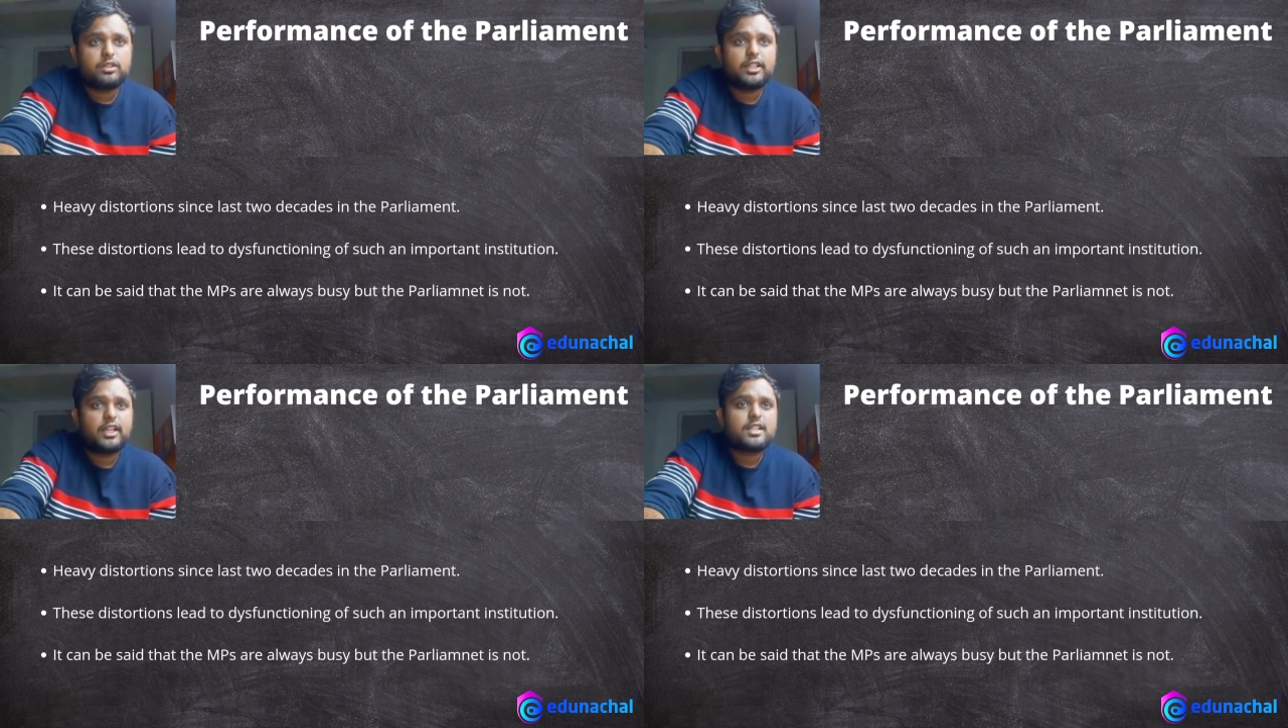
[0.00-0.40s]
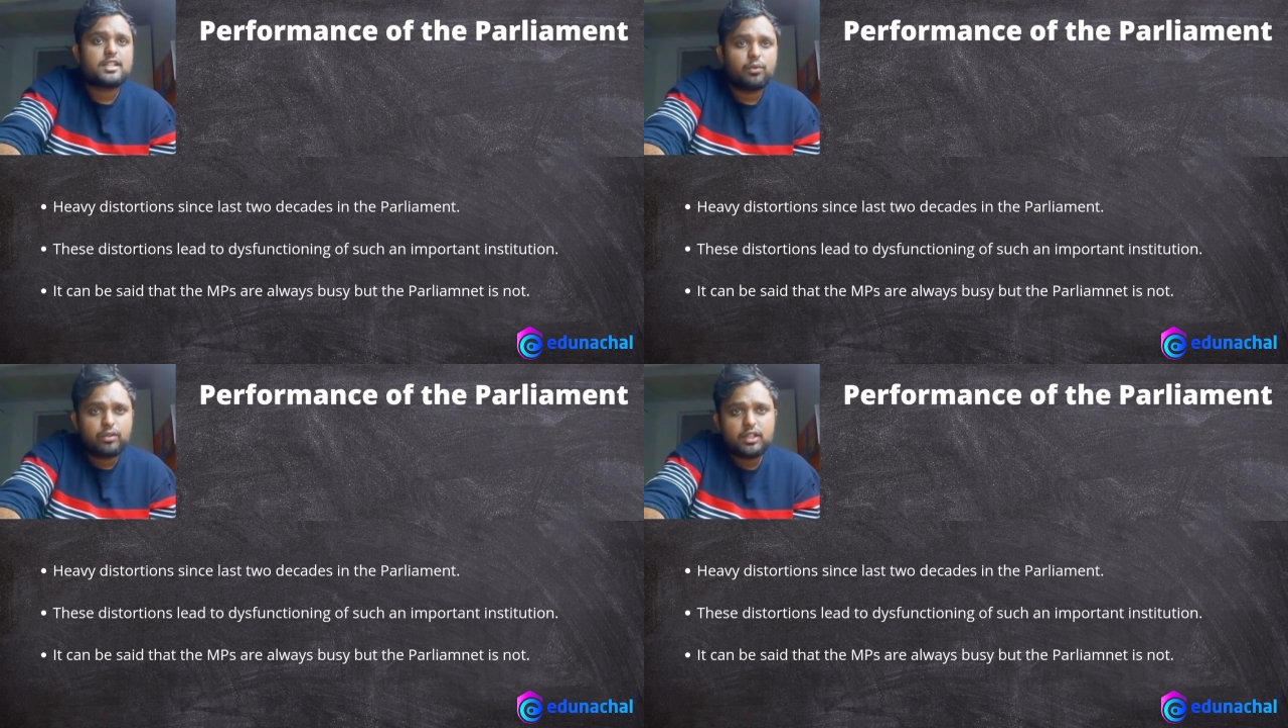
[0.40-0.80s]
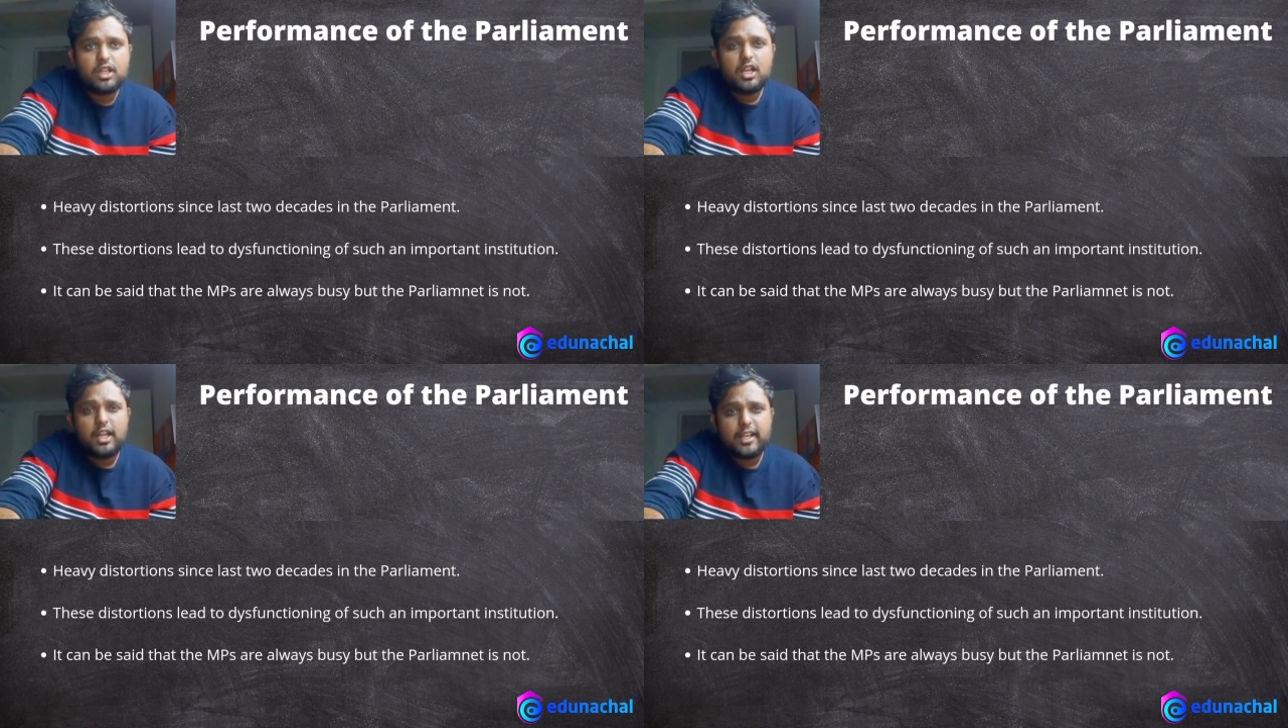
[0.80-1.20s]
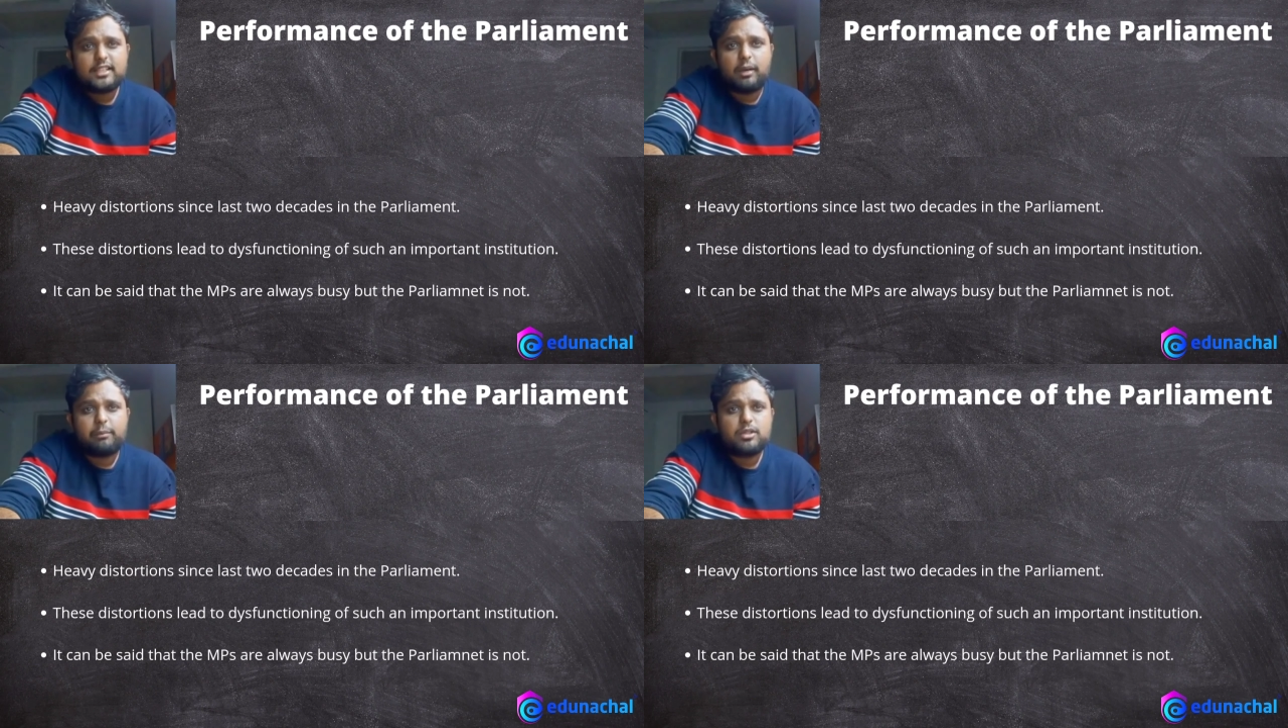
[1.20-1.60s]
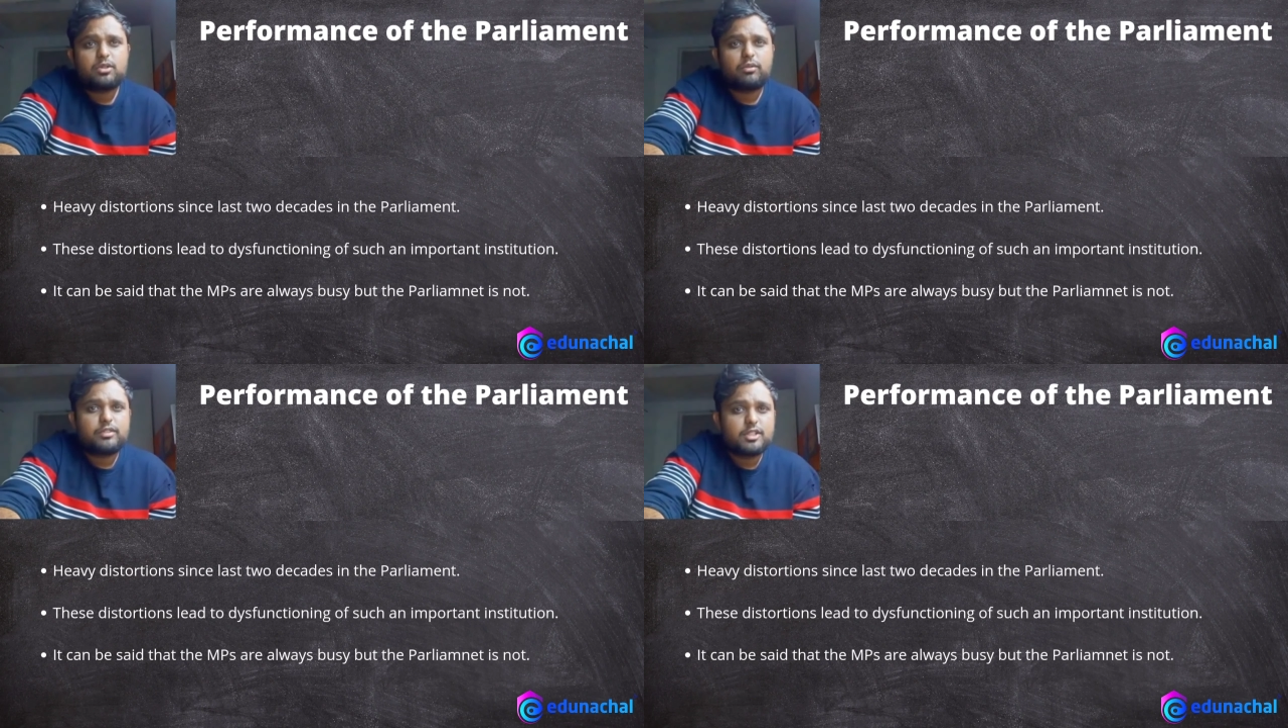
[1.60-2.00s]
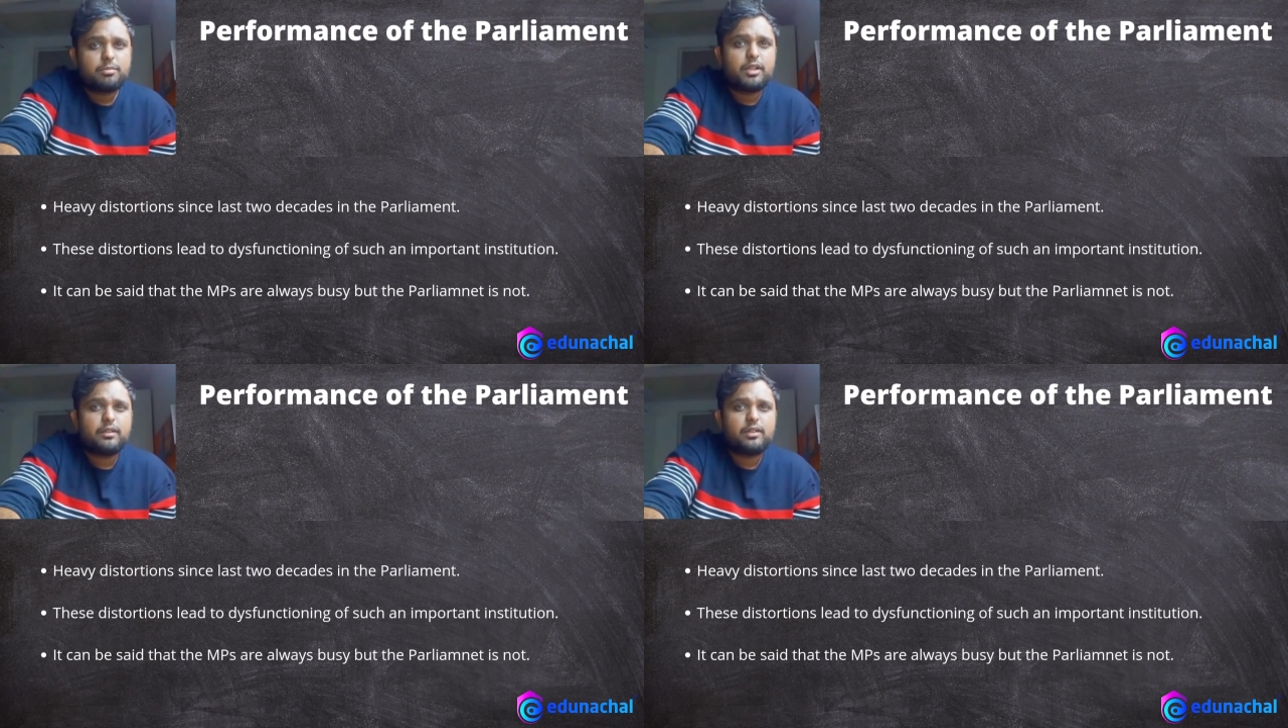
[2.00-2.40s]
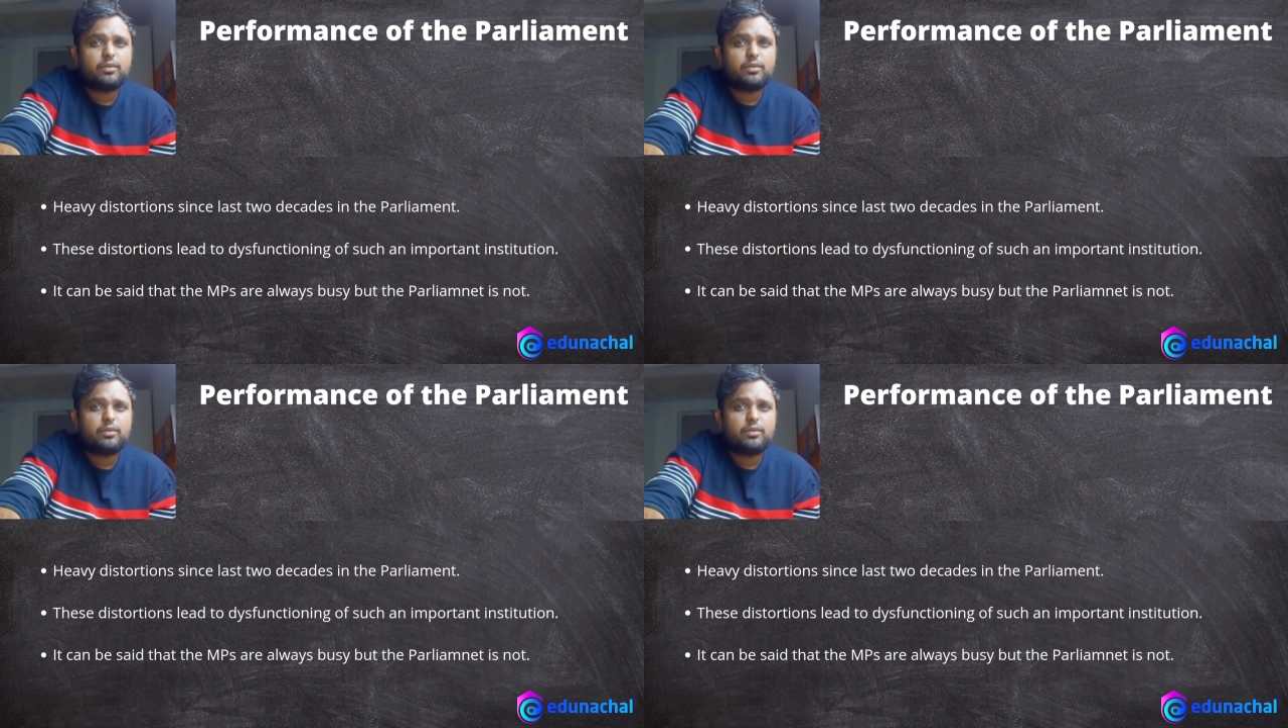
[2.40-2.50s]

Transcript: There are several examples of this behavior.